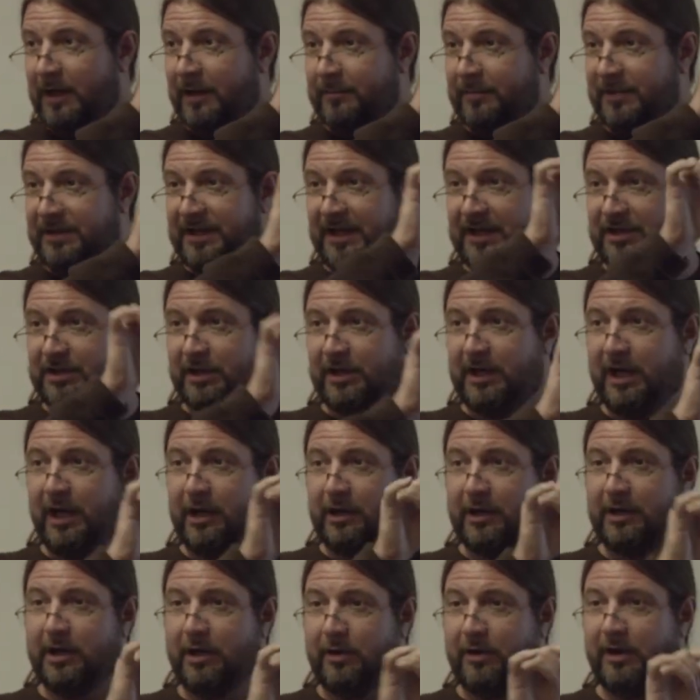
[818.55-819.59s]
but things are
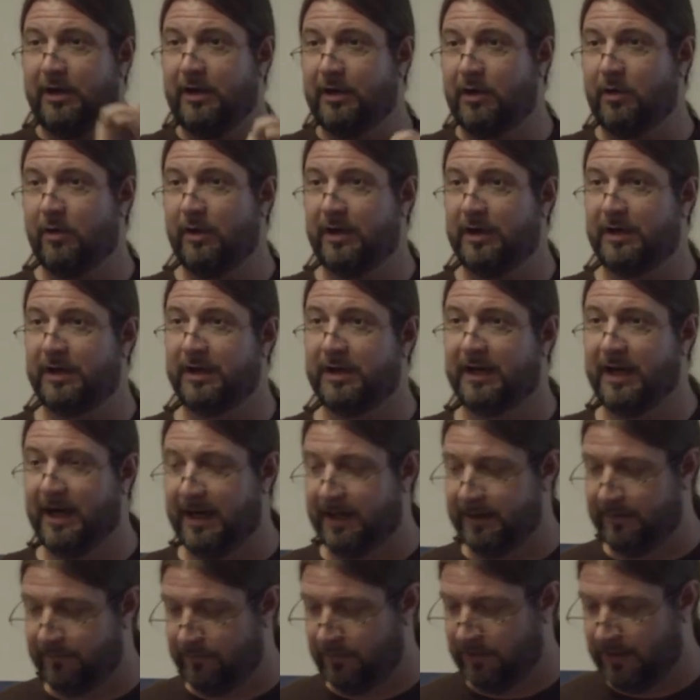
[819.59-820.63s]
color coded according to the
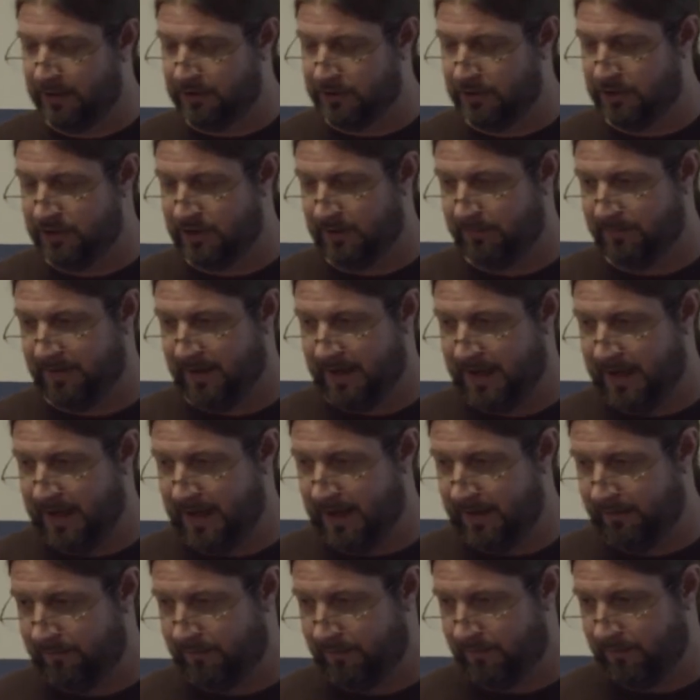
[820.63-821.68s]
kind of relationship they
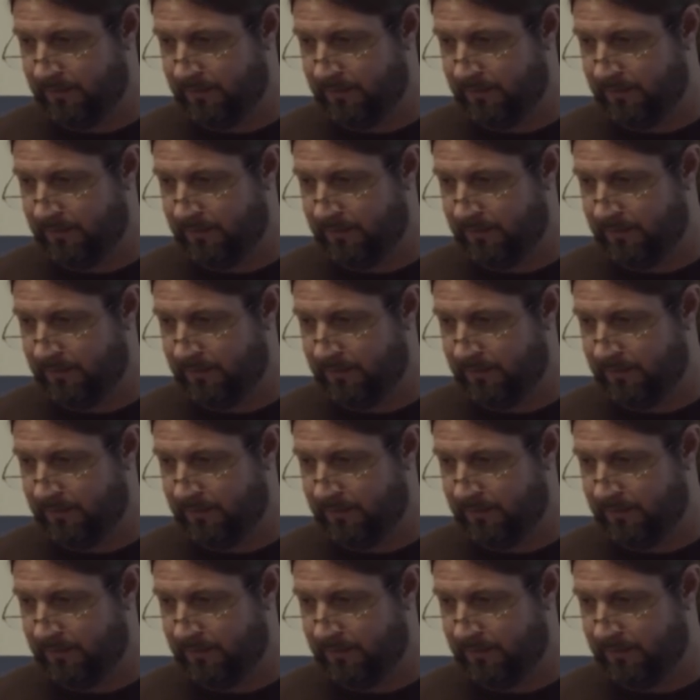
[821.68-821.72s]
have.